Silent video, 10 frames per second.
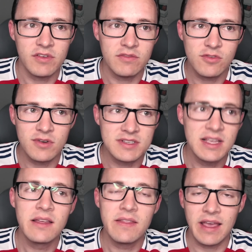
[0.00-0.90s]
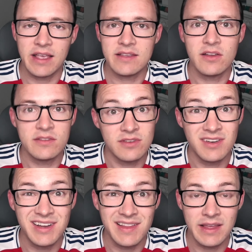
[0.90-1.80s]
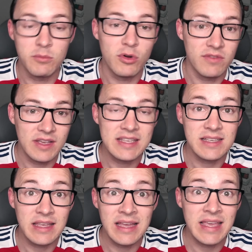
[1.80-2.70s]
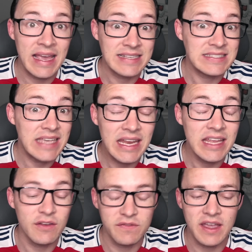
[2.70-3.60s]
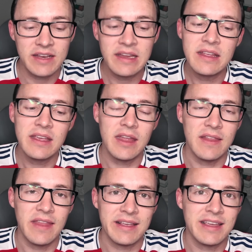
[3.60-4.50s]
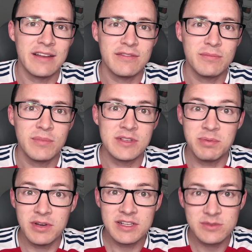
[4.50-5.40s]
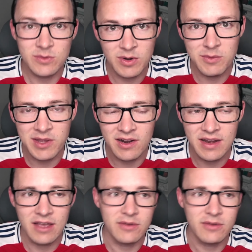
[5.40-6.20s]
And of course, that started at more of a cascading effect, and that kind of has put us where we are now.